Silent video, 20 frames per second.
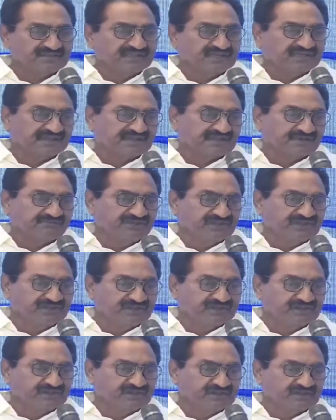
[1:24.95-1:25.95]
are giving
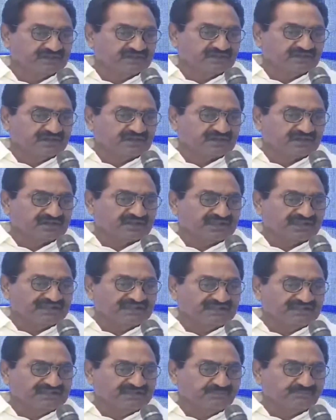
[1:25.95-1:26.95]

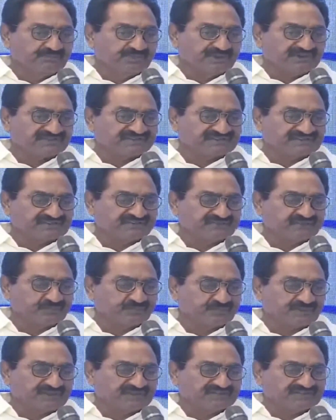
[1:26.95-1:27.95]
90% of the
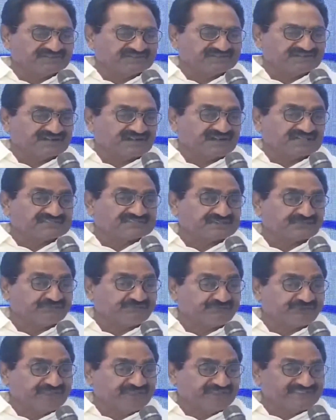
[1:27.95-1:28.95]
project cost
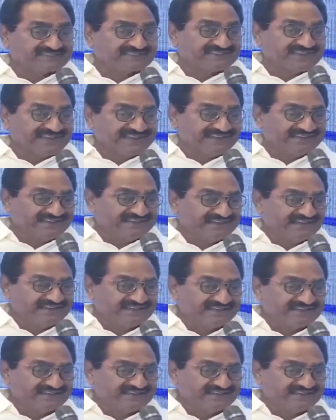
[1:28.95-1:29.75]
free as grant in aid,